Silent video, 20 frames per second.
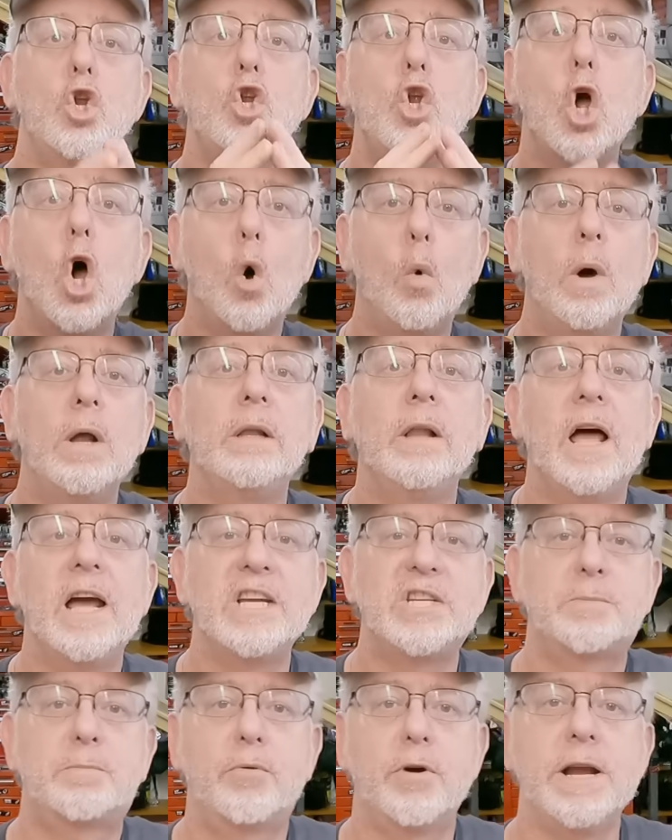no one
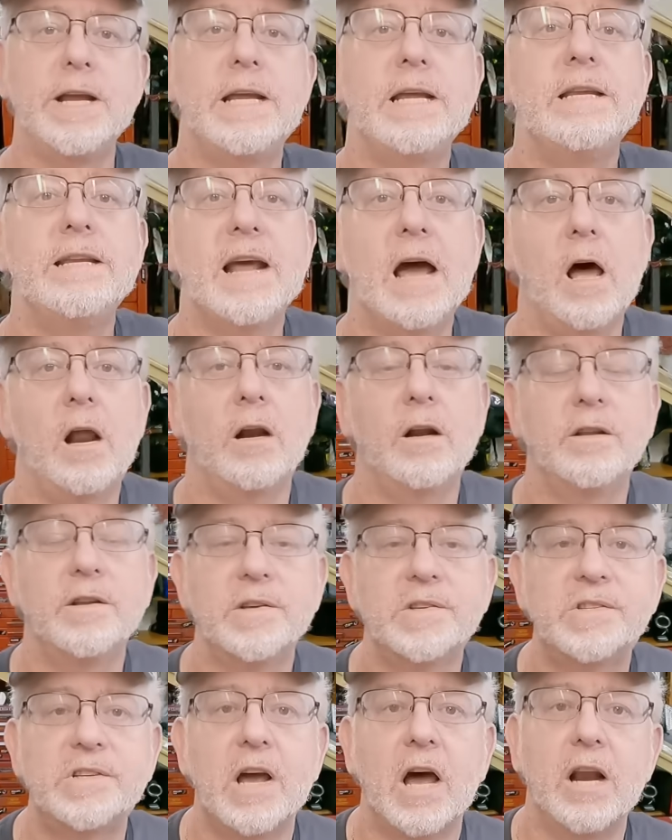likes breaking down on
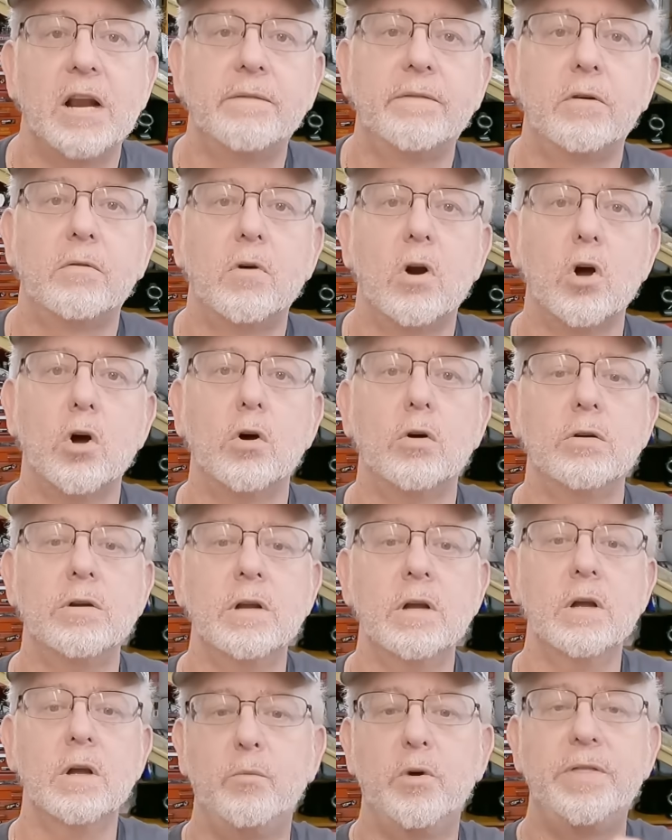the side of a
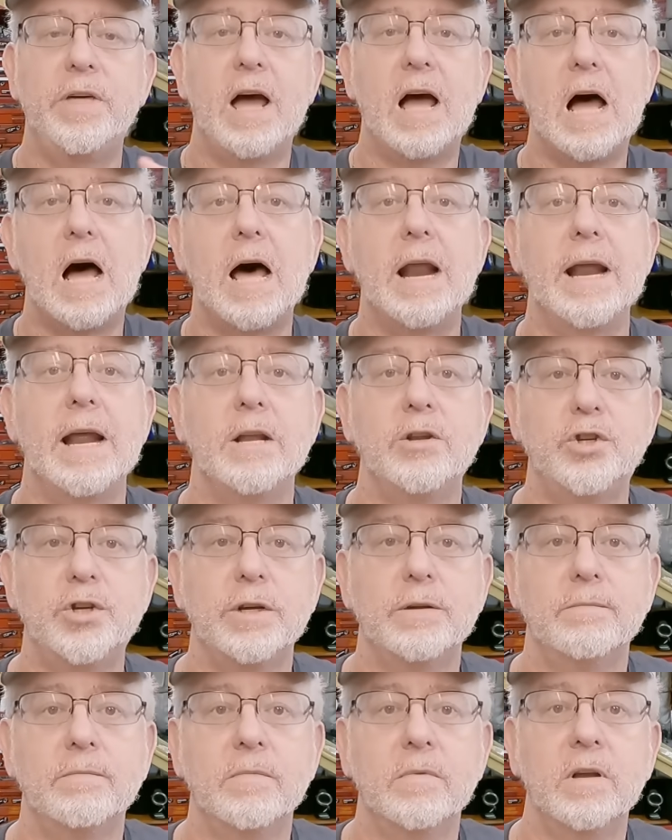road with a hot
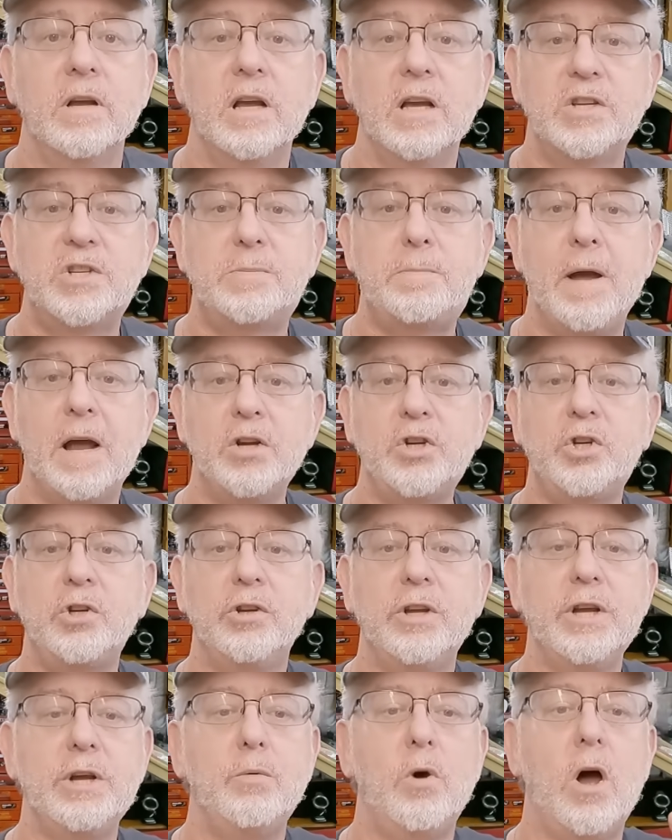engine,
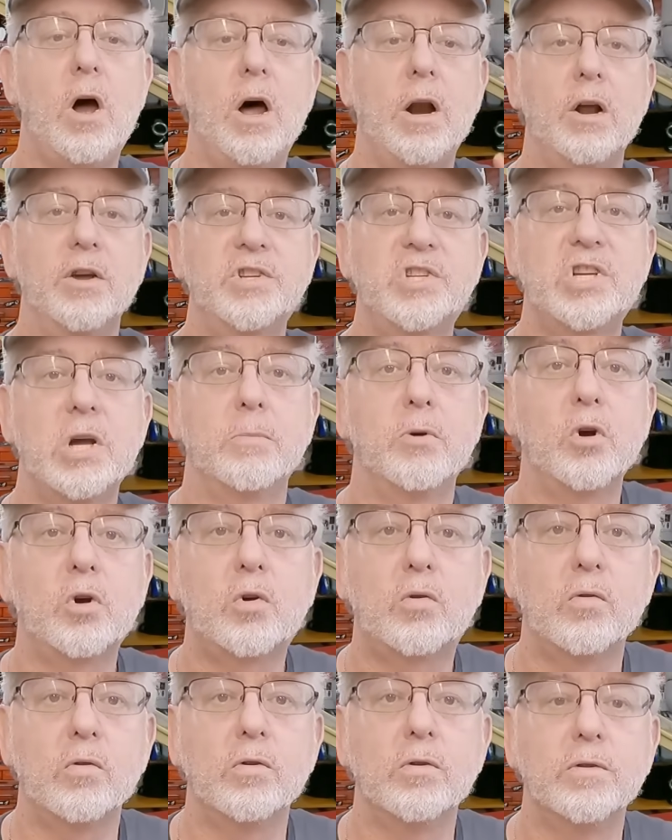especially on a summer
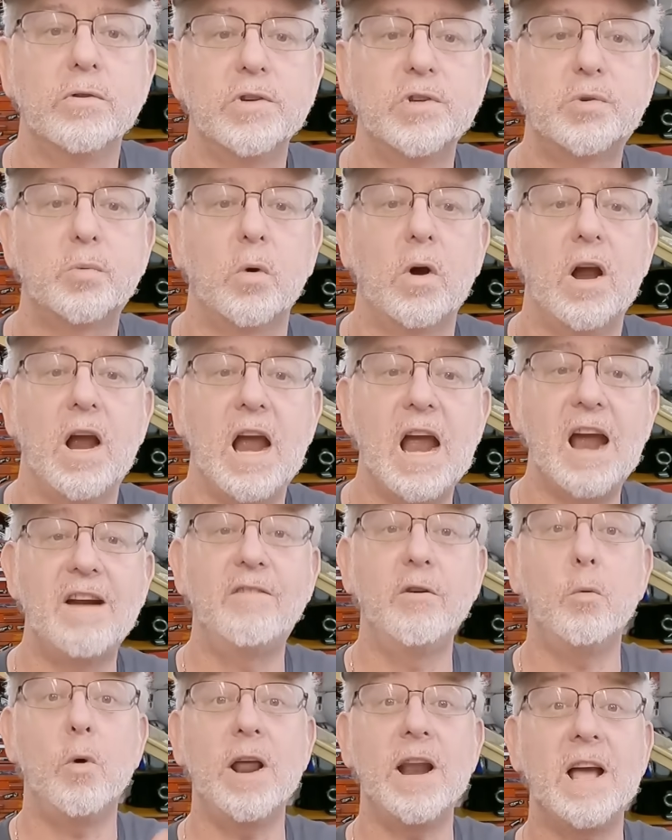cruise where
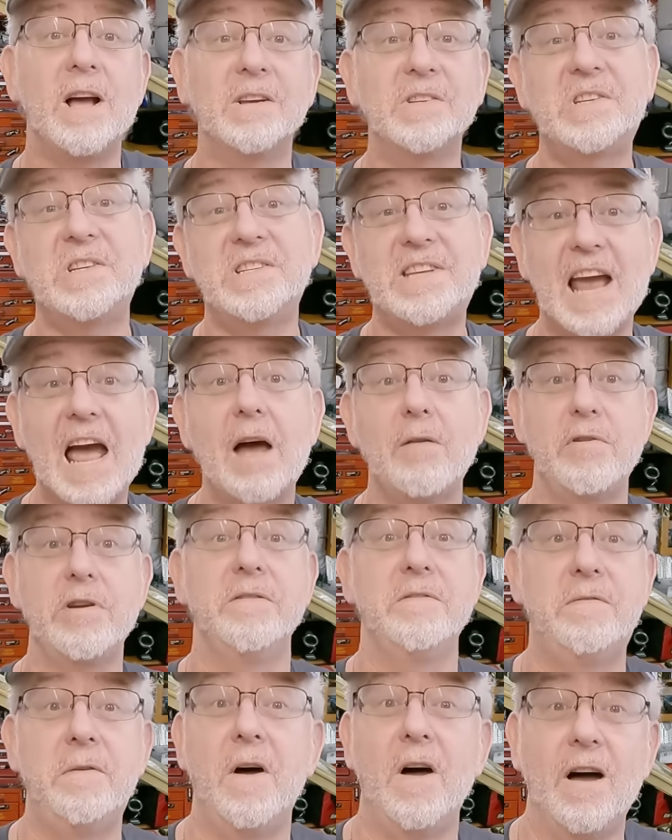everyone else is
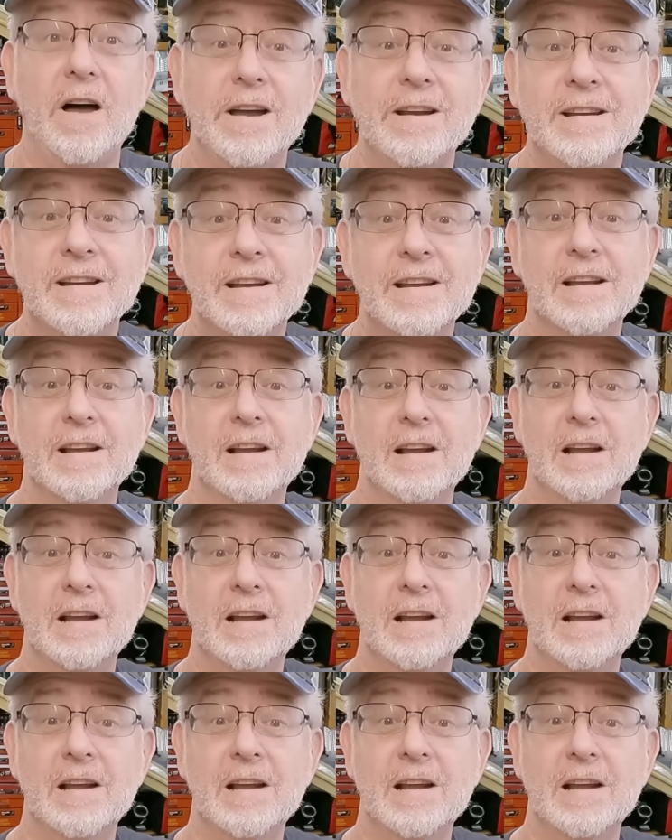having fun,